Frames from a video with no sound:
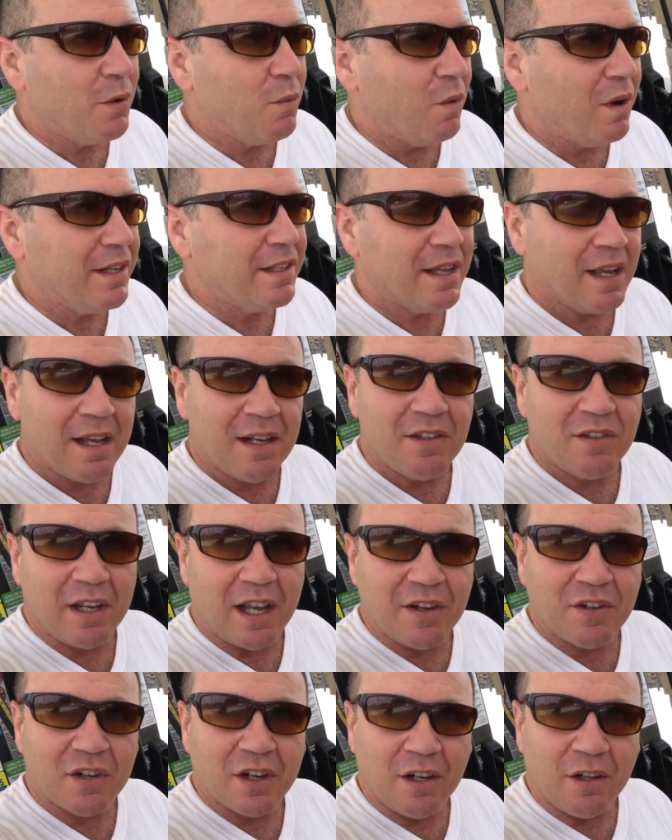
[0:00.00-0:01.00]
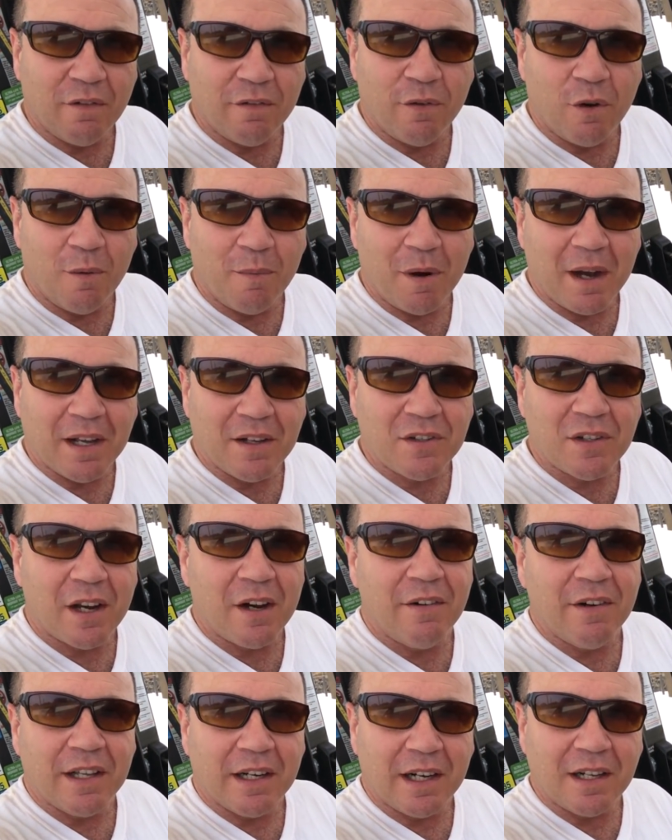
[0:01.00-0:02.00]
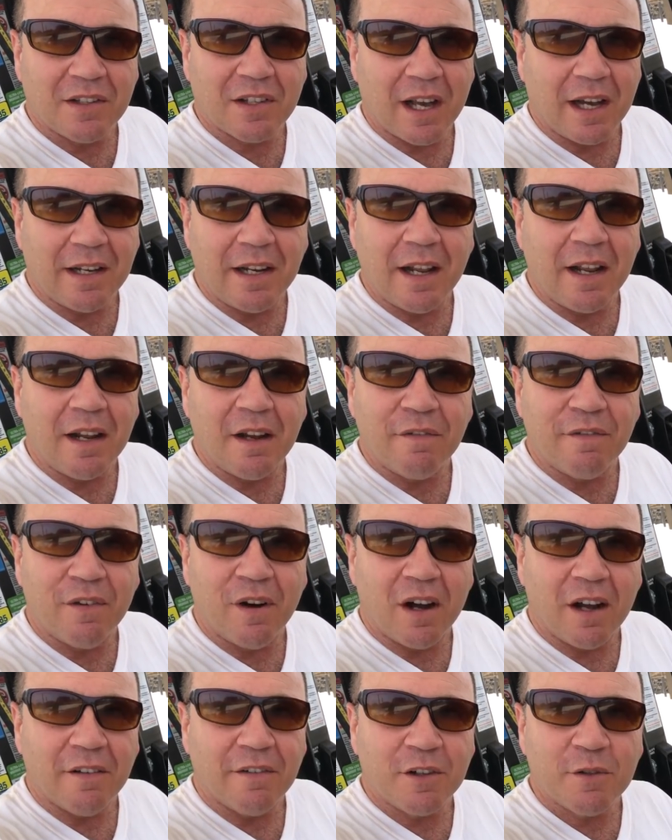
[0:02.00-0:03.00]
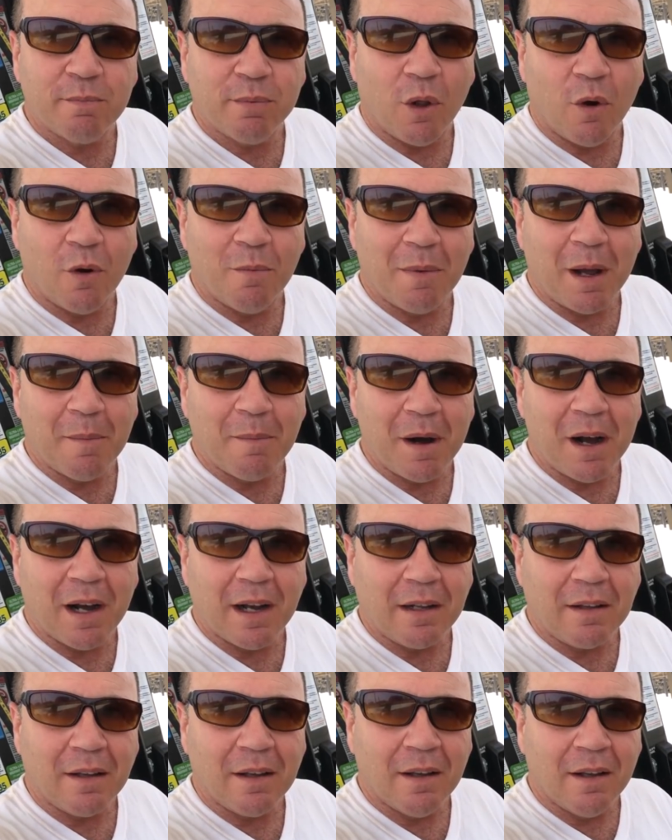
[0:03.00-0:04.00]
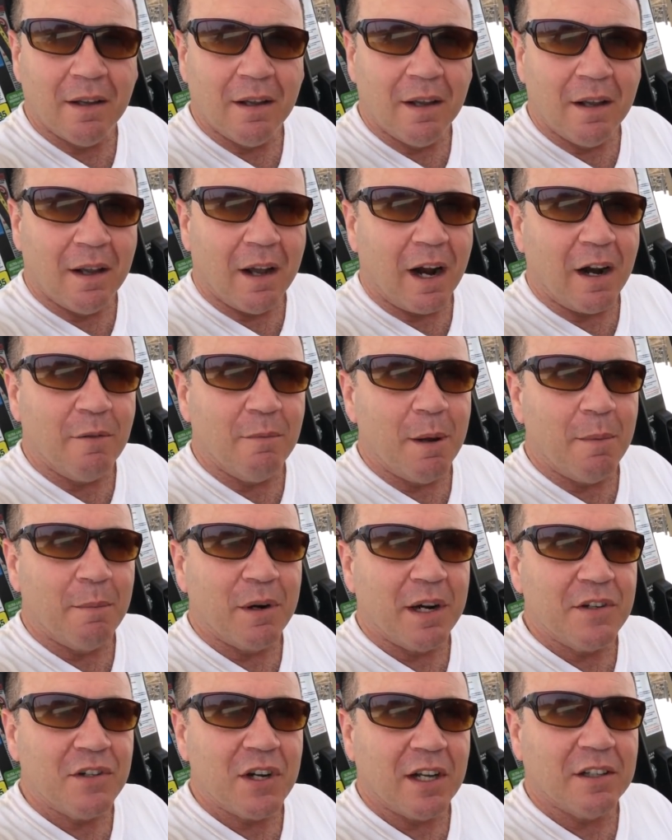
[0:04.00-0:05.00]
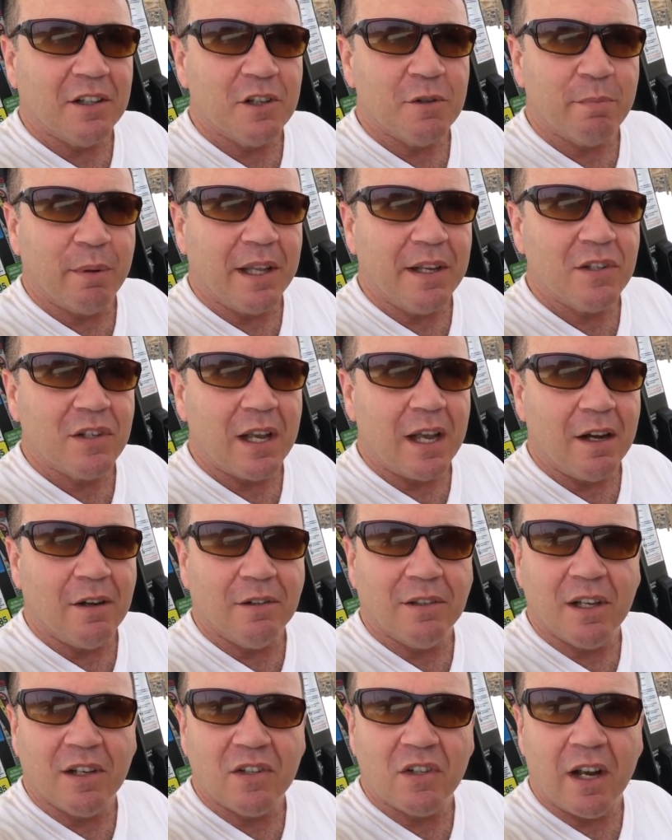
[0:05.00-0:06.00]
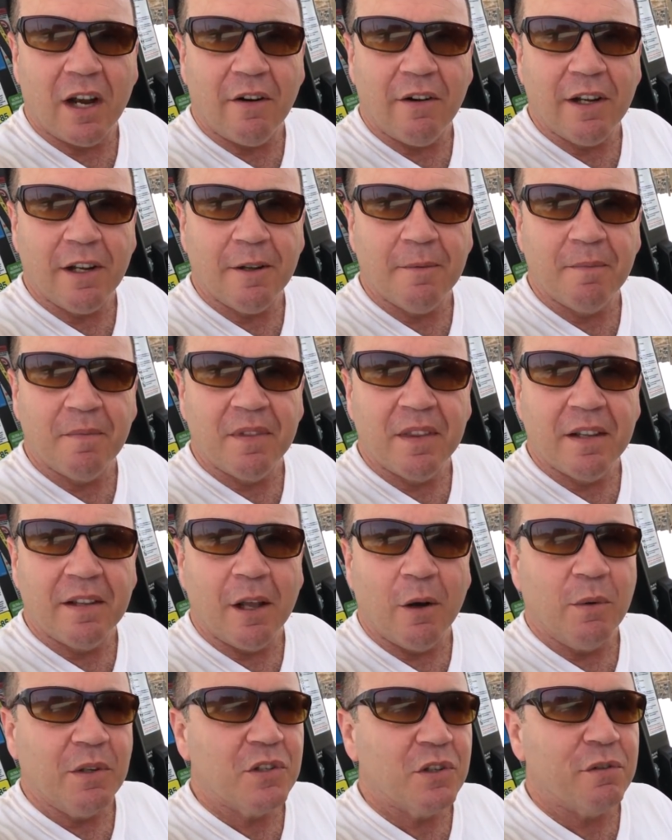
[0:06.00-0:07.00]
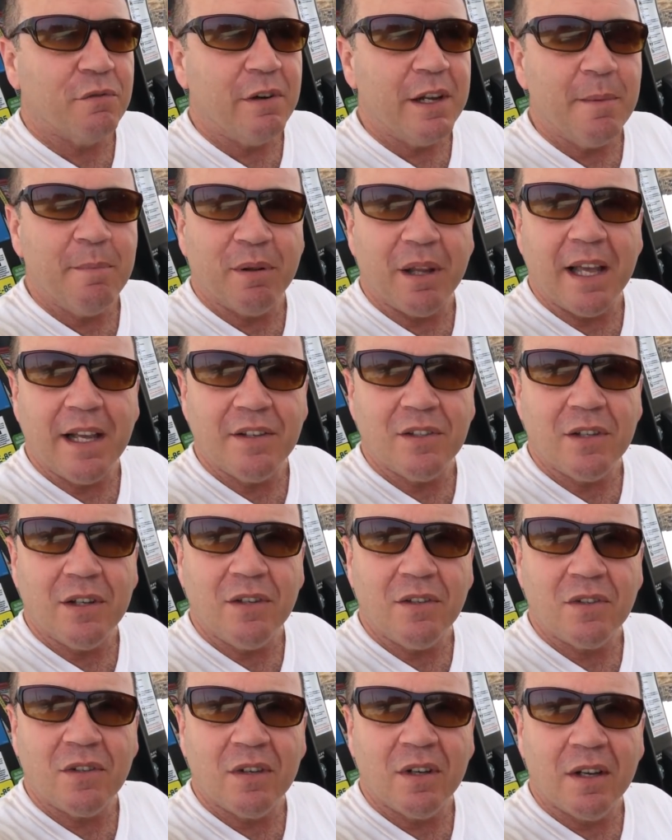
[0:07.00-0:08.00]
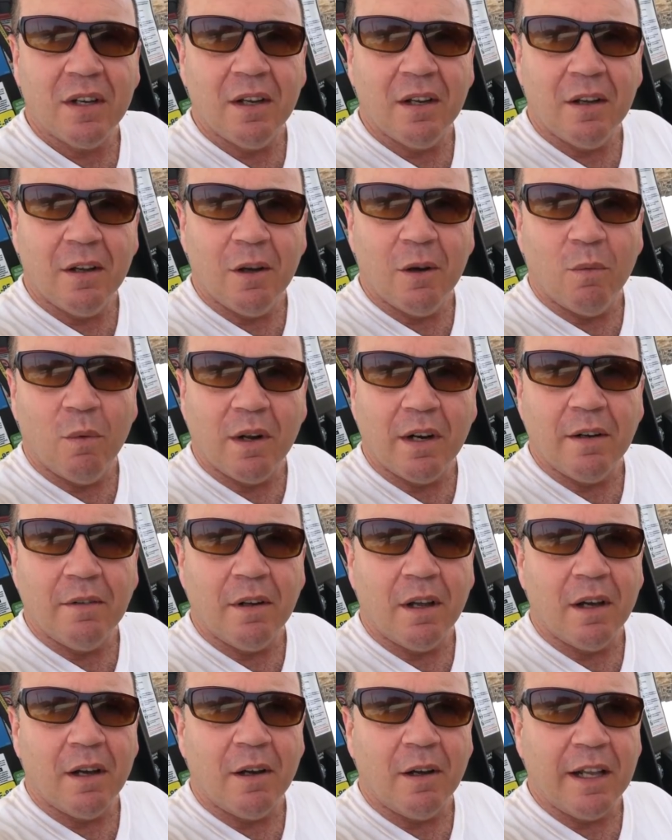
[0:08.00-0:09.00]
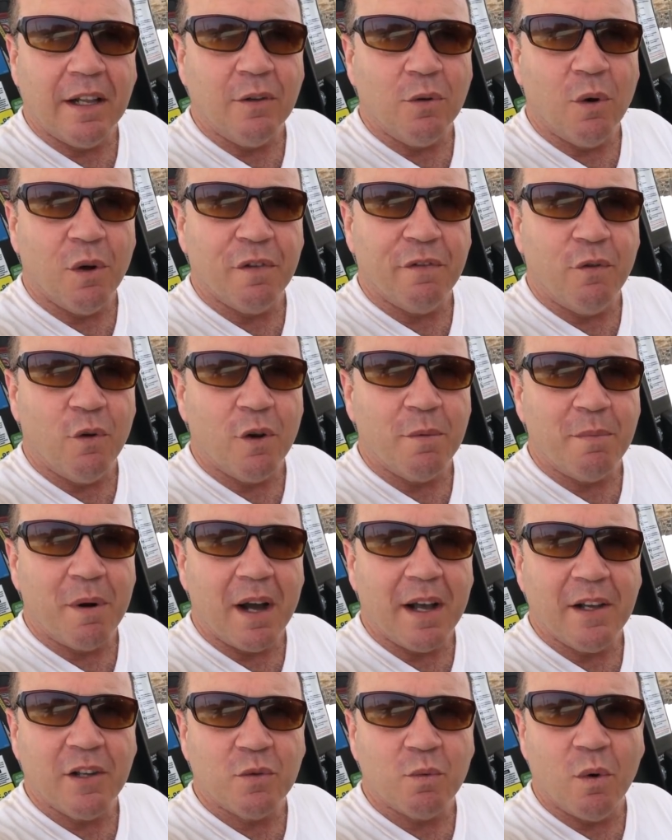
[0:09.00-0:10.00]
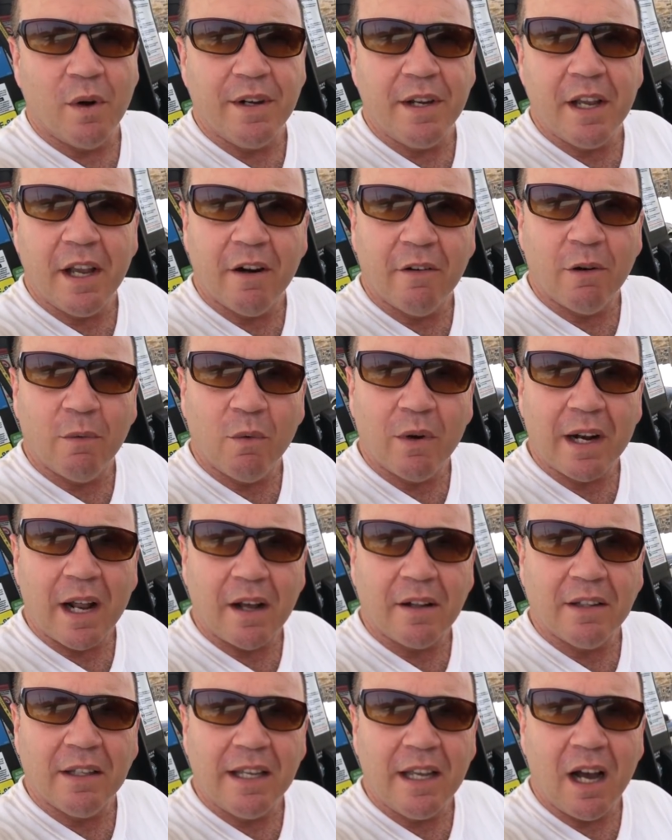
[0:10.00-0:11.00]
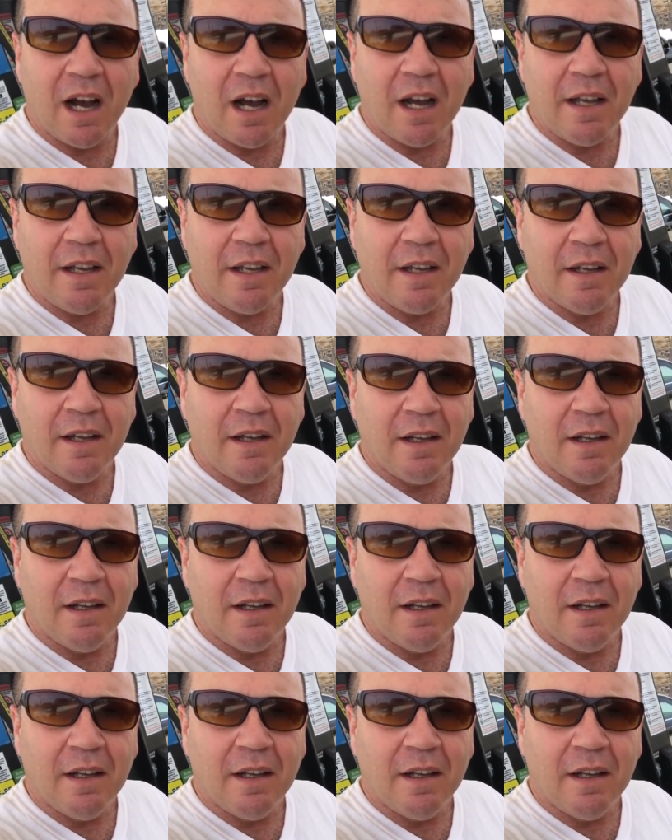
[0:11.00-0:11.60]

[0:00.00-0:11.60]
one gas station in the Fort Myers area that's got E85. It's blowing my mind. I remember I checked this place out, this area. There was 3 places, one in North Fort Myers, one here, and one out in Lehigh.